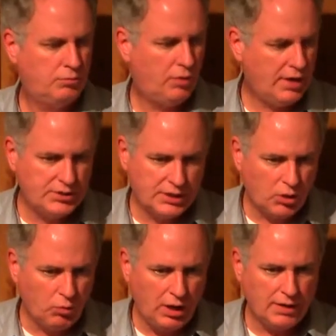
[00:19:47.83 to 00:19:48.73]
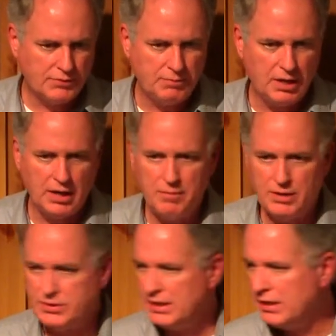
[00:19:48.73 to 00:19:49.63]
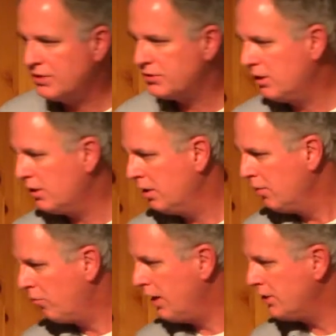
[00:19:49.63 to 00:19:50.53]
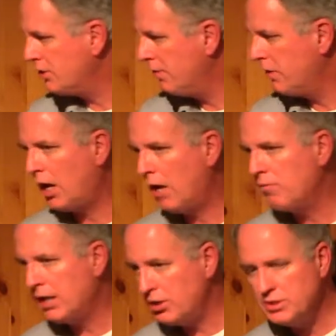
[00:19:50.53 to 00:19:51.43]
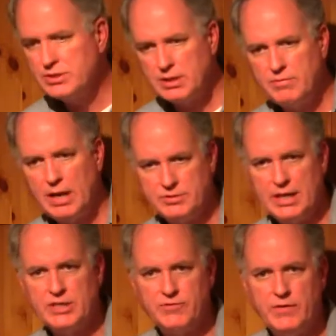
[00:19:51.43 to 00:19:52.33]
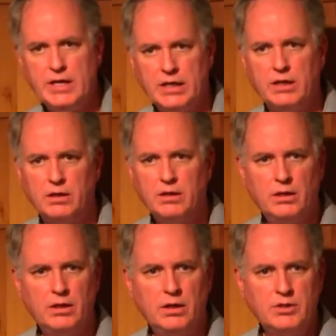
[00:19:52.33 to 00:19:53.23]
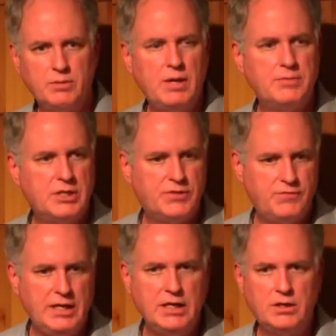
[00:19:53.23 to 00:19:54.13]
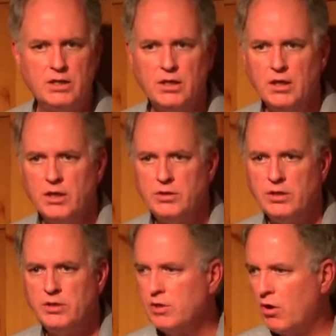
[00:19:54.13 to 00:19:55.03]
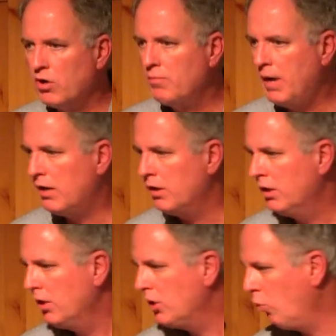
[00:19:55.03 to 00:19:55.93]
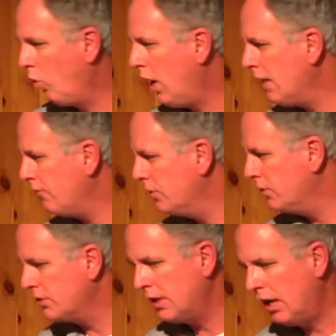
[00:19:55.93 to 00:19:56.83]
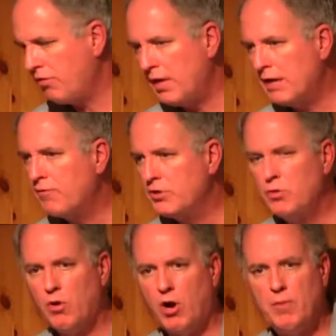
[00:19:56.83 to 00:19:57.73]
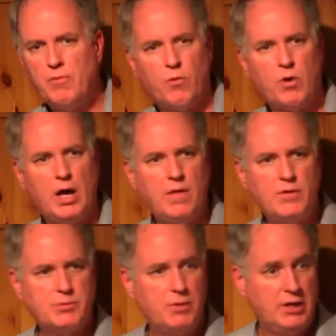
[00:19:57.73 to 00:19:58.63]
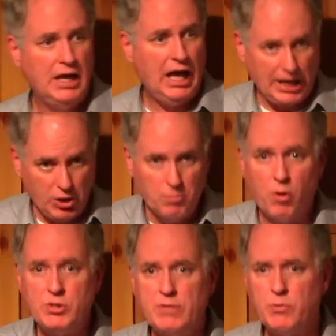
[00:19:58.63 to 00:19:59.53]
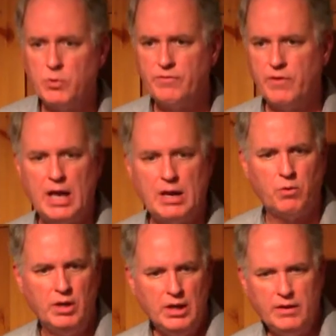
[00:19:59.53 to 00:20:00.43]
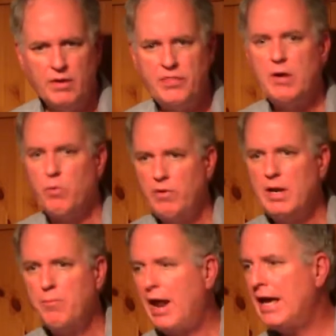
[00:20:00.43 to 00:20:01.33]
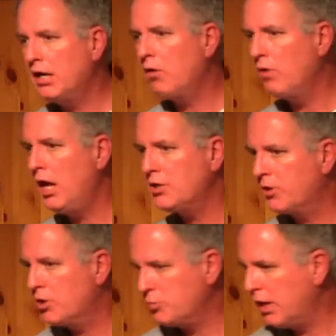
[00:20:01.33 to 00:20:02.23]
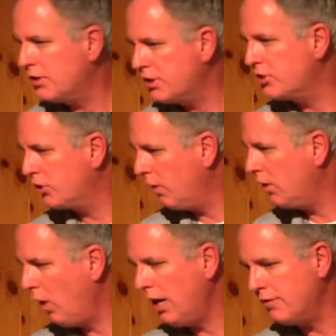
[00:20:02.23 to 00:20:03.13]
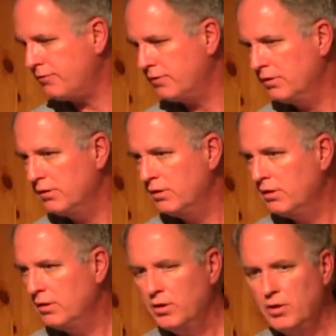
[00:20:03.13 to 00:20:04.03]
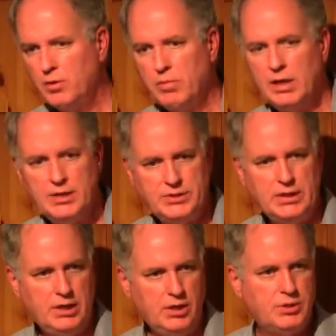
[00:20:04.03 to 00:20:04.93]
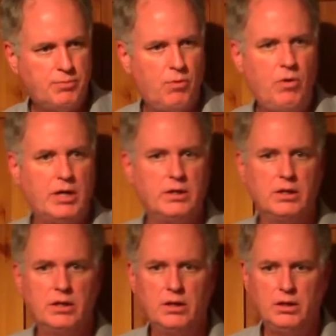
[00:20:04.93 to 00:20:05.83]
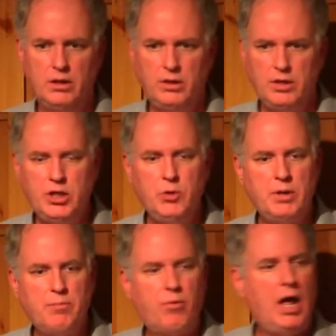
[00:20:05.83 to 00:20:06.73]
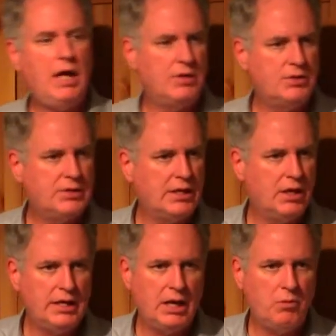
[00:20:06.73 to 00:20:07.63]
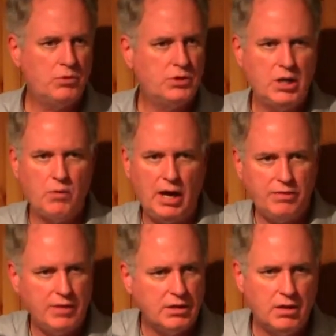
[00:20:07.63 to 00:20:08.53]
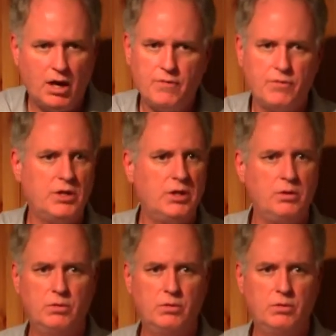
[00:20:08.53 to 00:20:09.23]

Praising our wives. I'm not, I'm not saying necessarily praise them in the congregation. Sometimes that's fitting. Sometimes it's fitting to, to, to, talk about your wife and just how thankful you are before others, but I know most of us feel well, they'll think we're really bragging on us because we got such a great wife. But listen, here's the point. Do you in private say, honey, I want you to know I thank God for you?